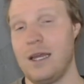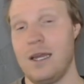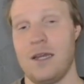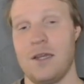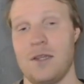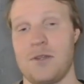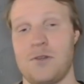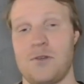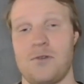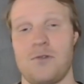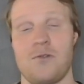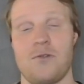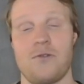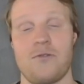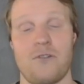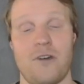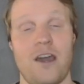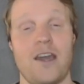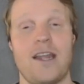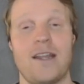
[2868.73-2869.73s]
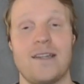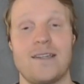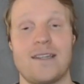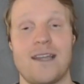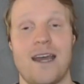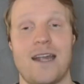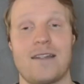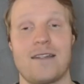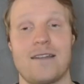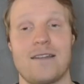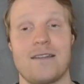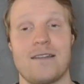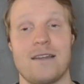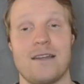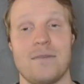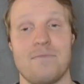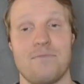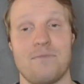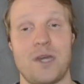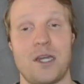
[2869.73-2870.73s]
to finance that.
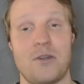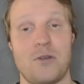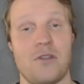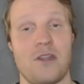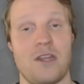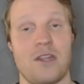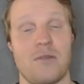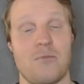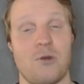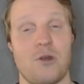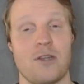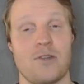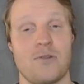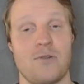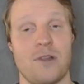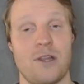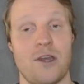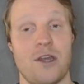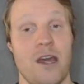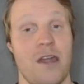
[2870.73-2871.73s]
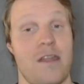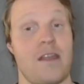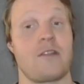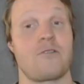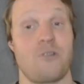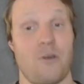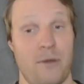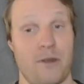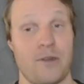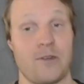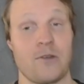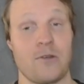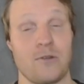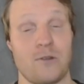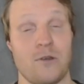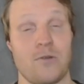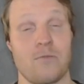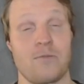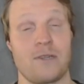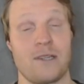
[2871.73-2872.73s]
I do think De Bruyne is really good. I think Trippier is
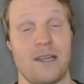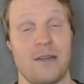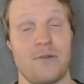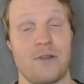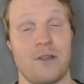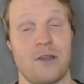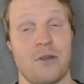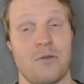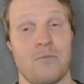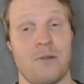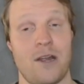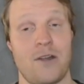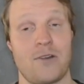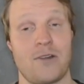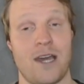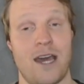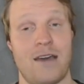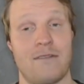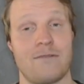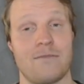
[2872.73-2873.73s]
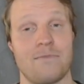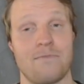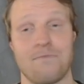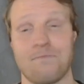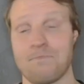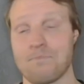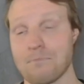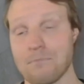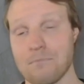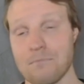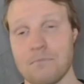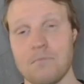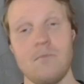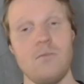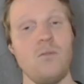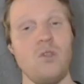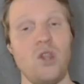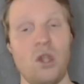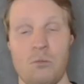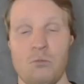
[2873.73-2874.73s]
also obviously a really good player to have.
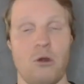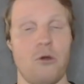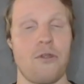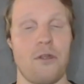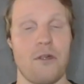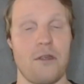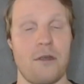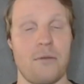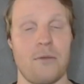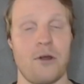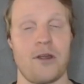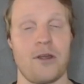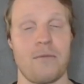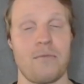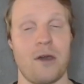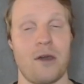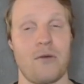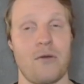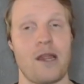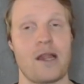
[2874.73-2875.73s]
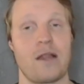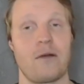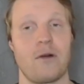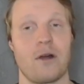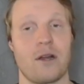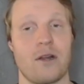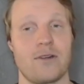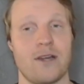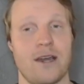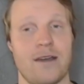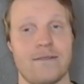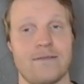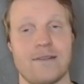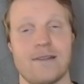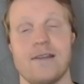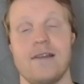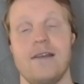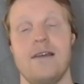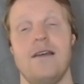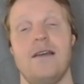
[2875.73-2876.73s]
Both of them are in my Wildcard draft,
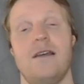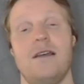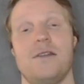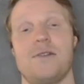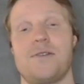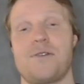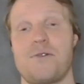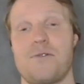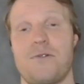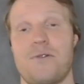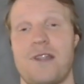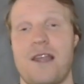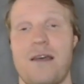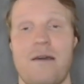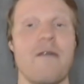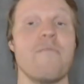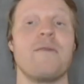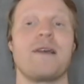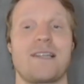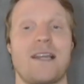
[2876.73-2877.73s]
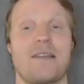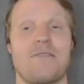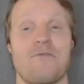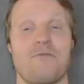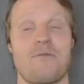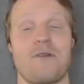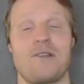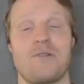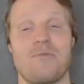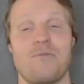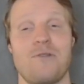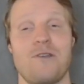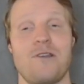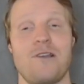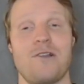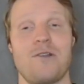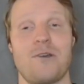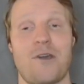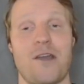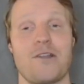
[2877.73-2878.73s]
so it makes sense for me to be
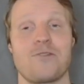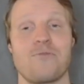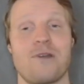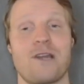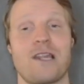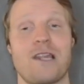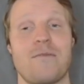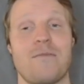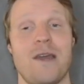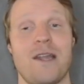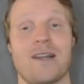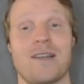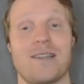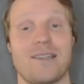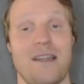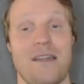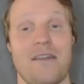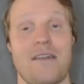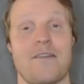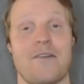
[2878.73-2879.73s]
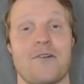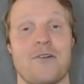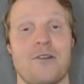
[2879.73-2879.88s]
looking to bring them in, because I think they're going to